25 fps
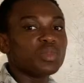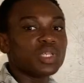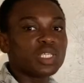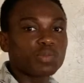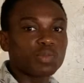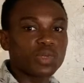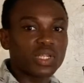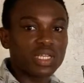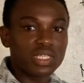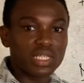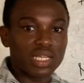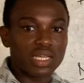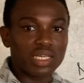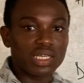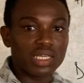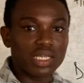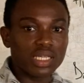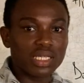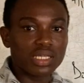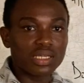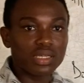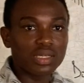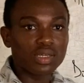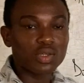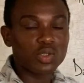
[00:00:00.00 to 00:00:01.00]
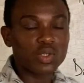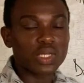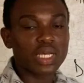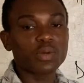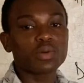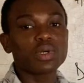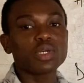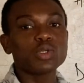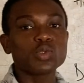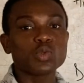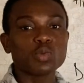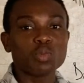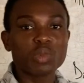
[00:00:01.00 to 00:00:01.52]
misplaced the key, so we are
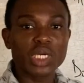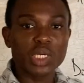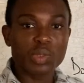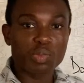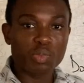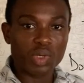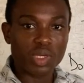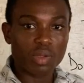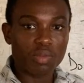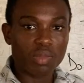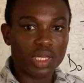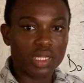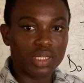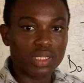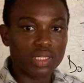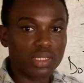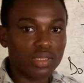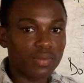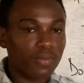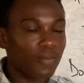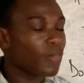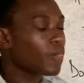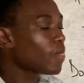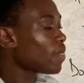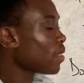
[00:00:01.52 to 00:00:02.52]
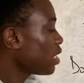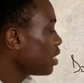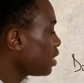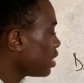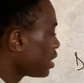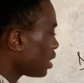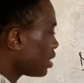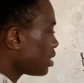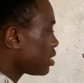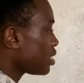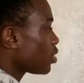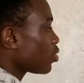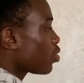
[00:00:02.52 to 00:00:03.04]
going to make payment,
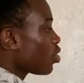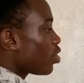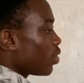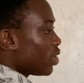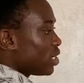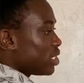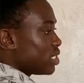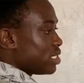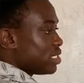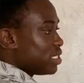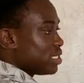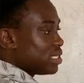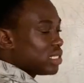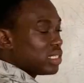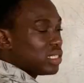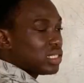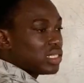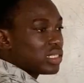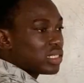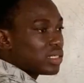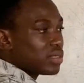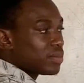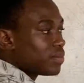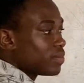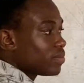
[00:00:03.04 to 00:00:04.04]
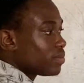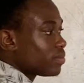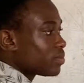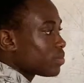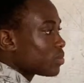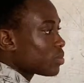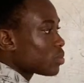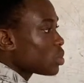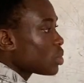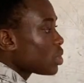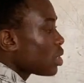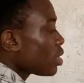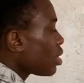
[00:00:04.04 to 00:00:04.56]
then it's a correct decision.
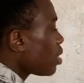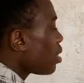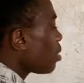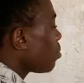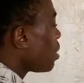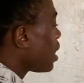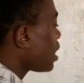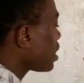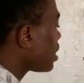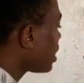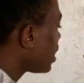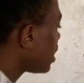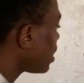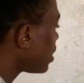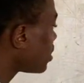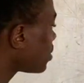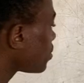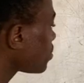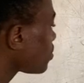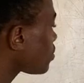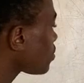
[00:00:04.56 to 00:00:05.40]
But then,